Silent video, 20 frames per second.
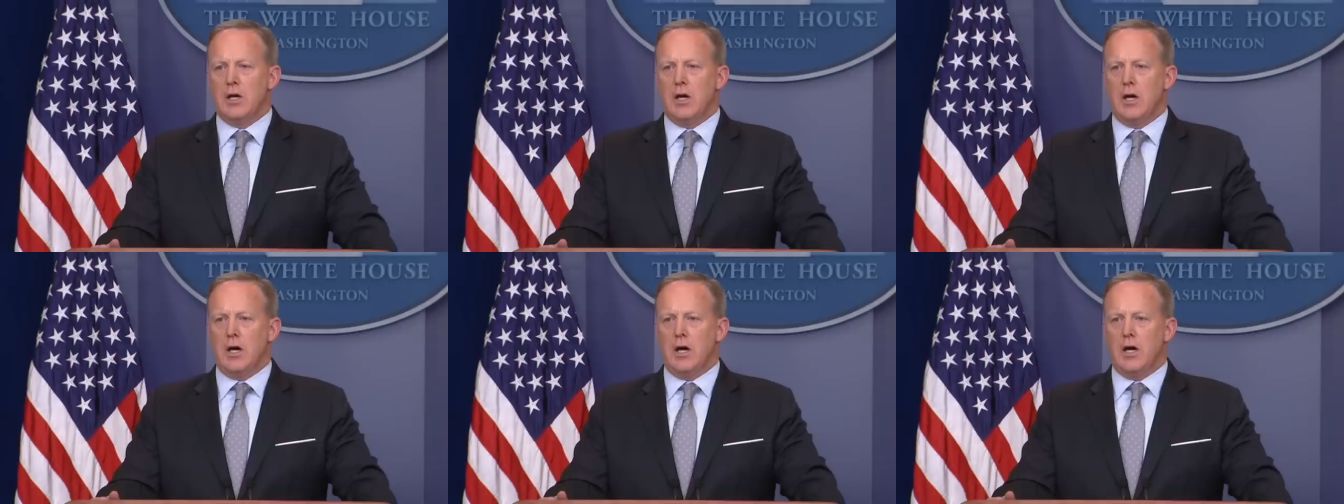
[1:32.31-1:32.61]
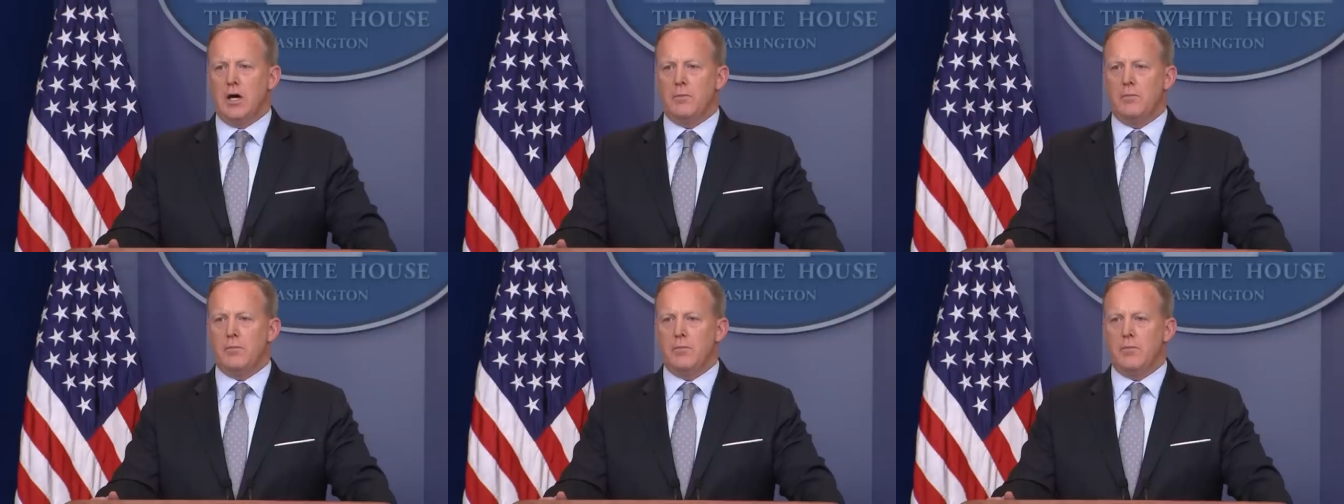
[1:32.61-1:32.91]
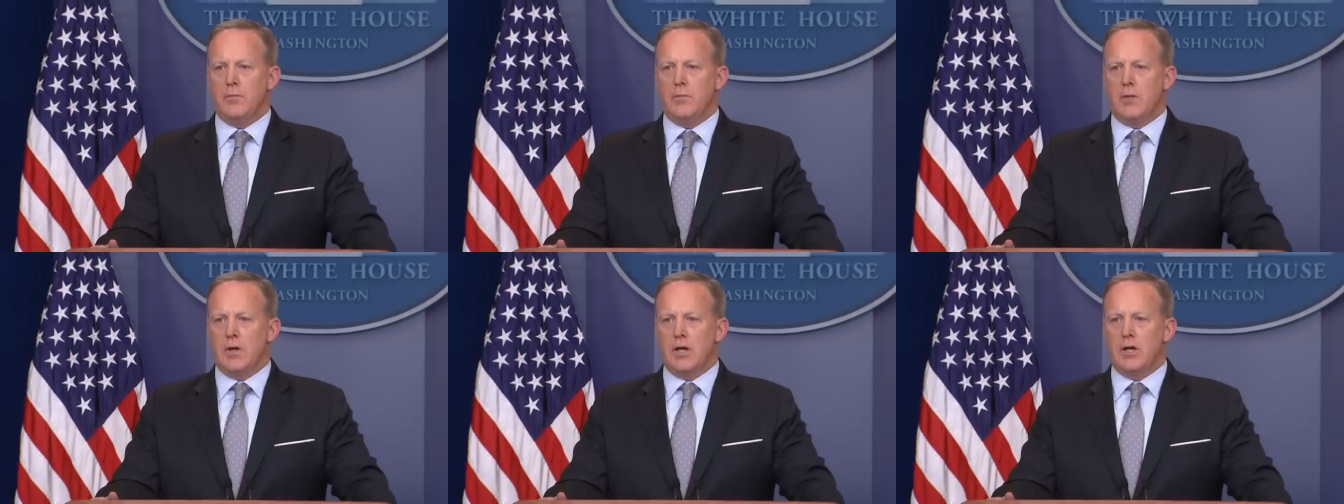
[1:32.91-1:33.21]
um,
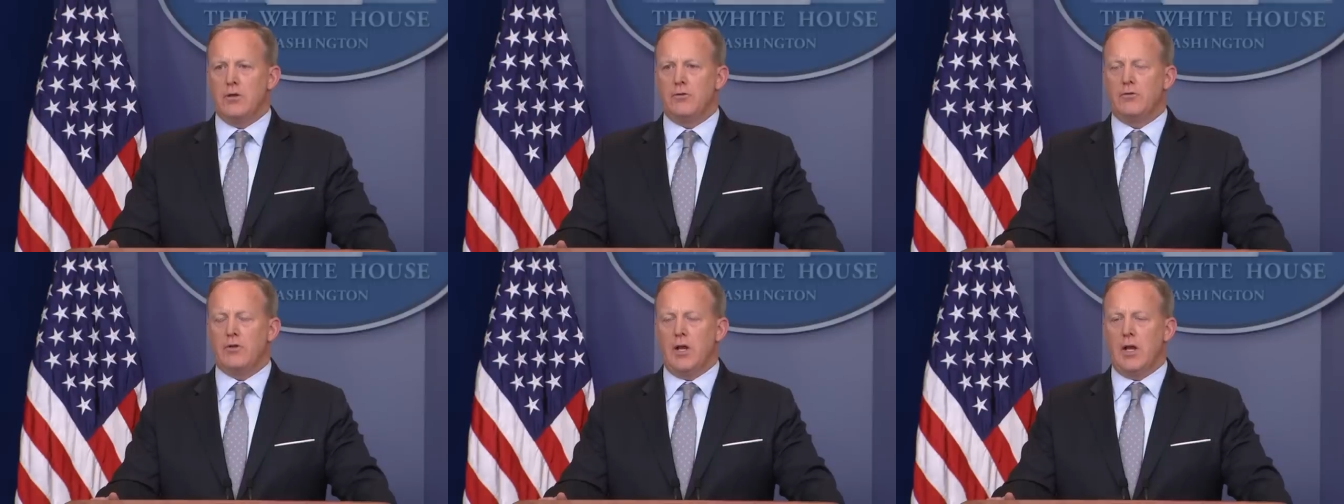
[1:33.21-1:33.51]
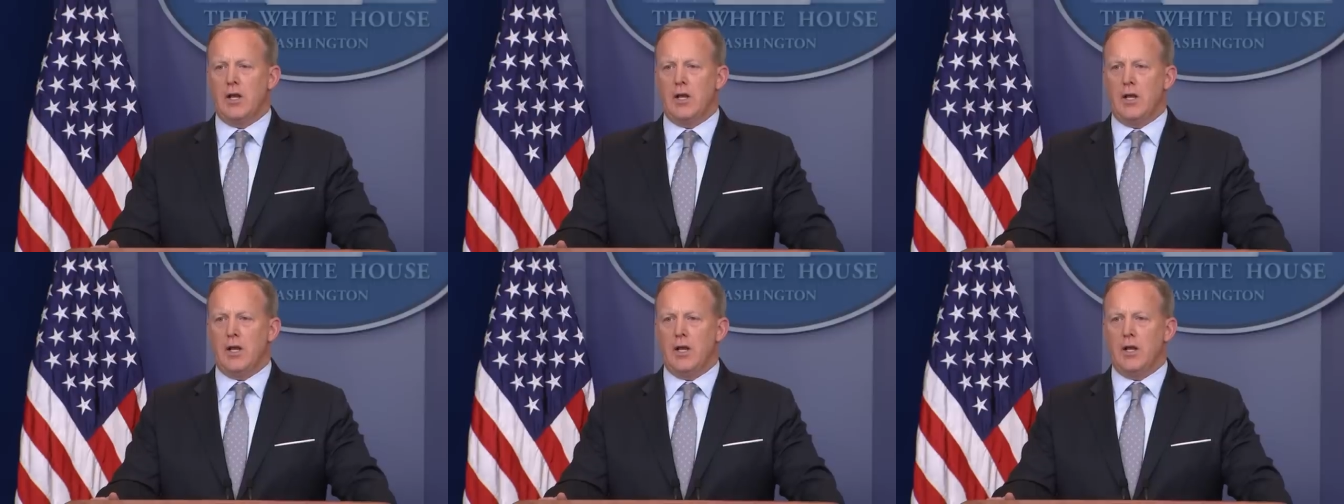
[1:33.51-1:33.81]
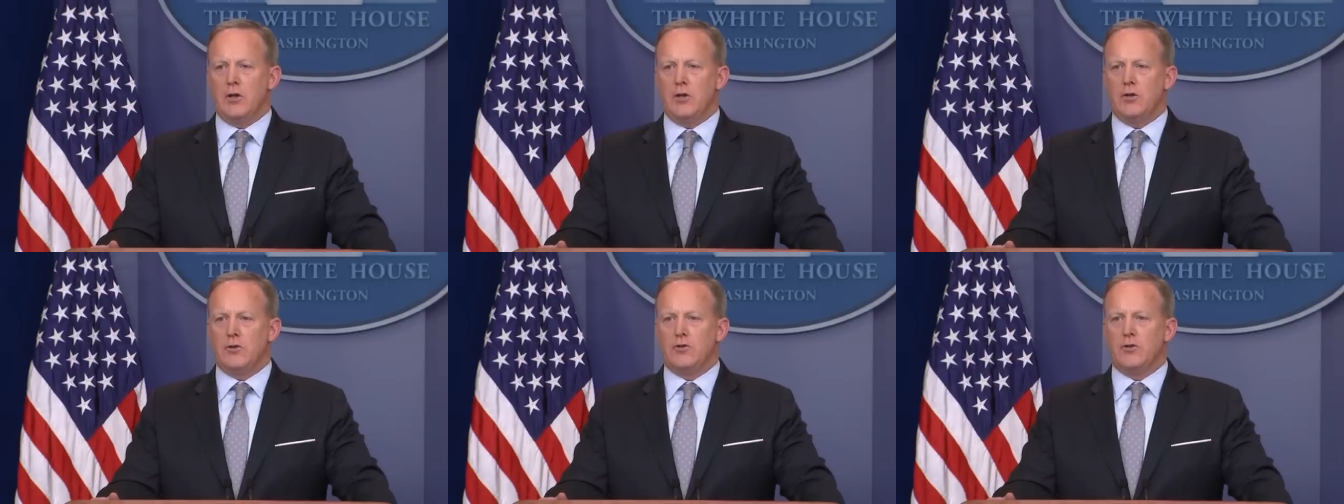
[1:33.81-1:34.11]
and it's and
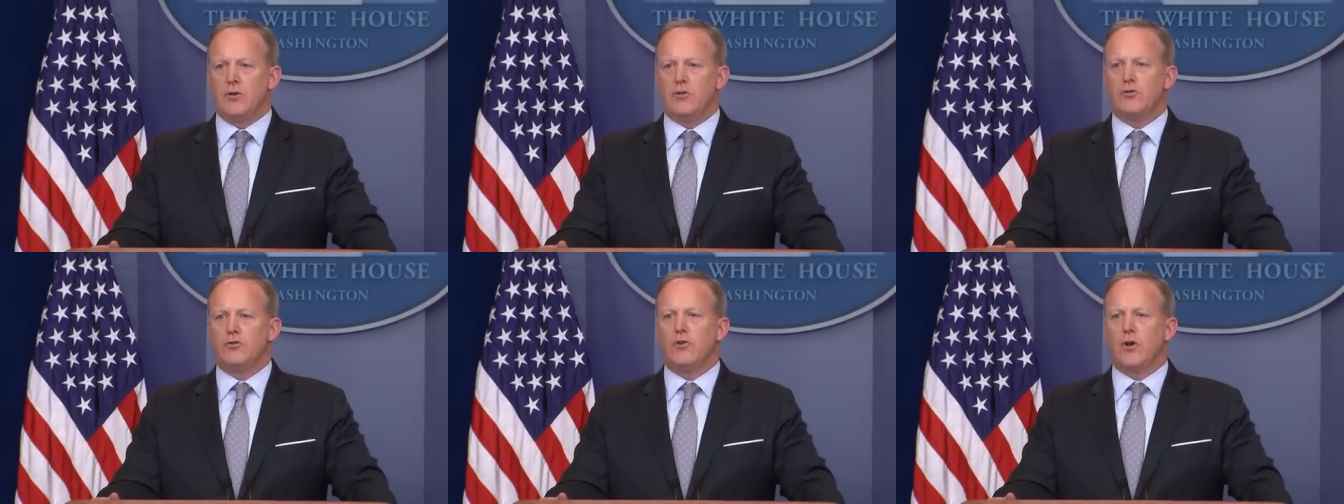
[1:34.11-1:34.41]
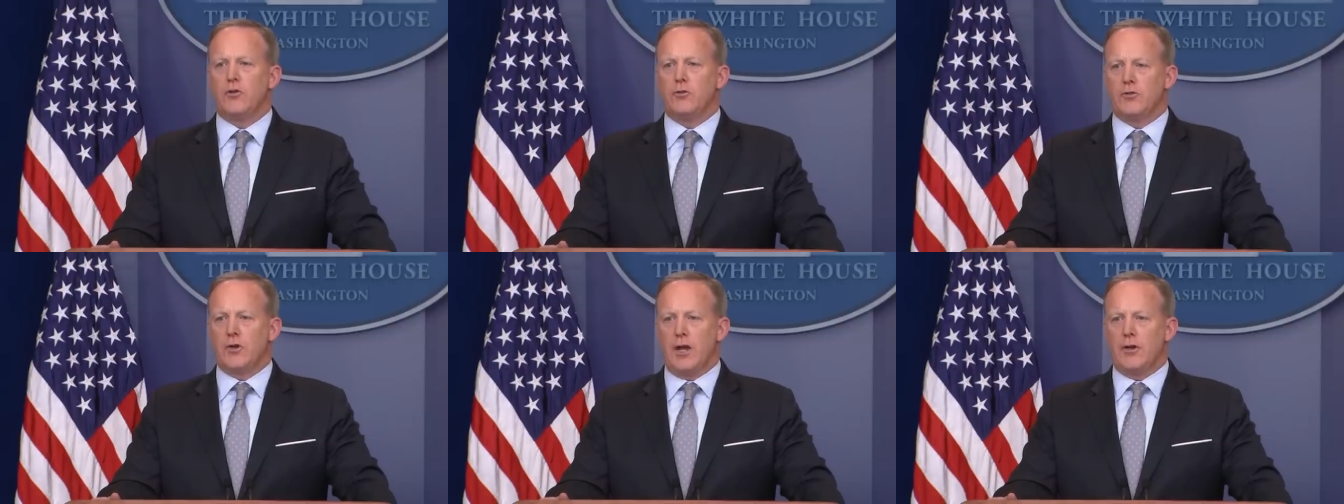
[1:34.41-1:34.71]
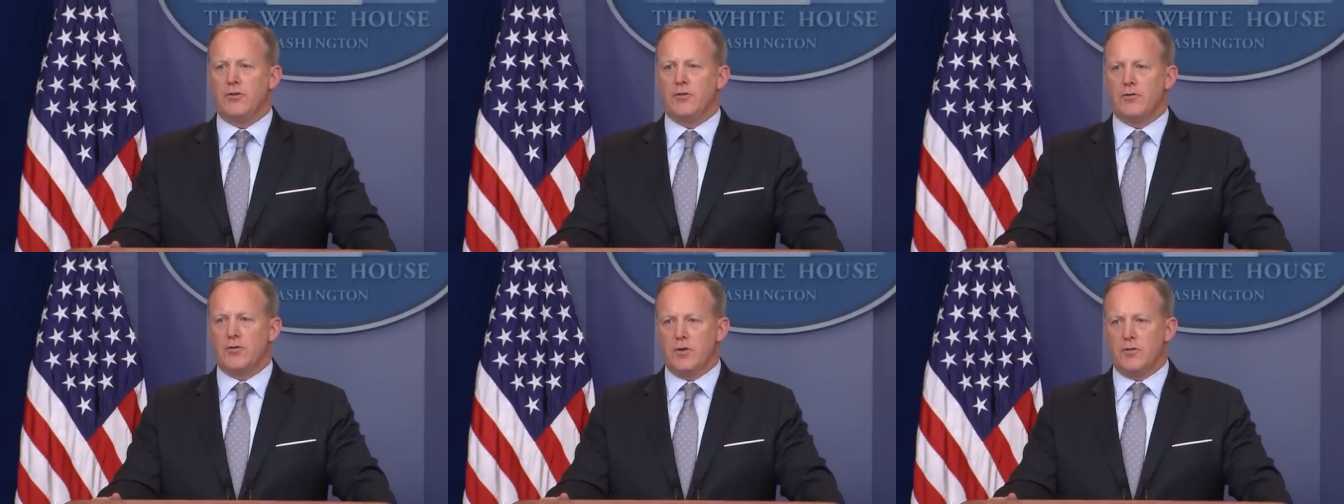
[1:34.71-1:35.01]
and to show
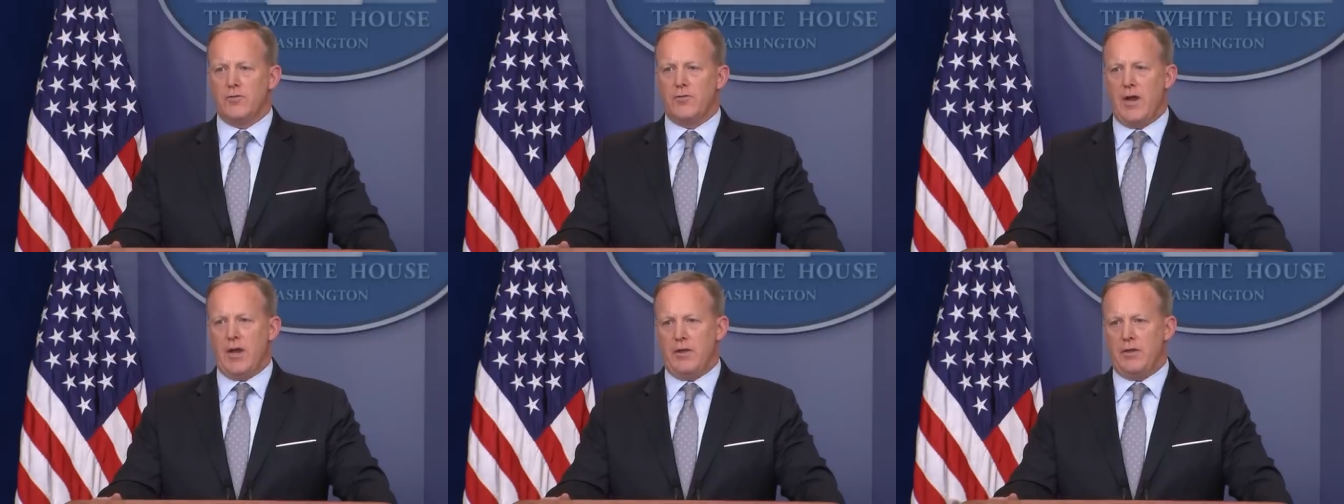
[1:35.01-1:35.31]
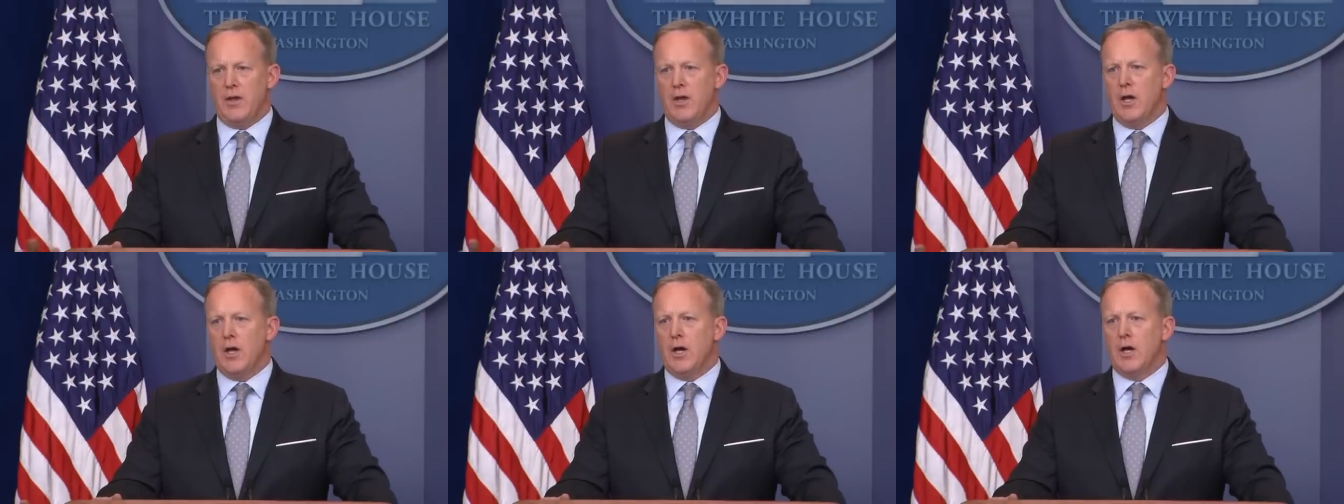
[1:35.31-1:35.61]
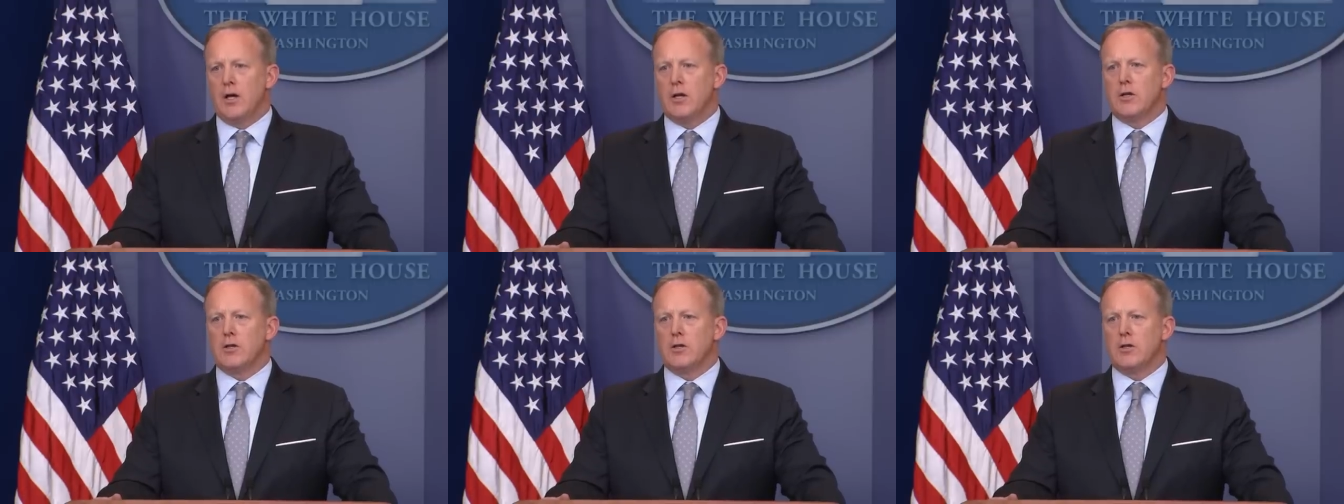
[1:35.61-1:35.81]
signs of good faith.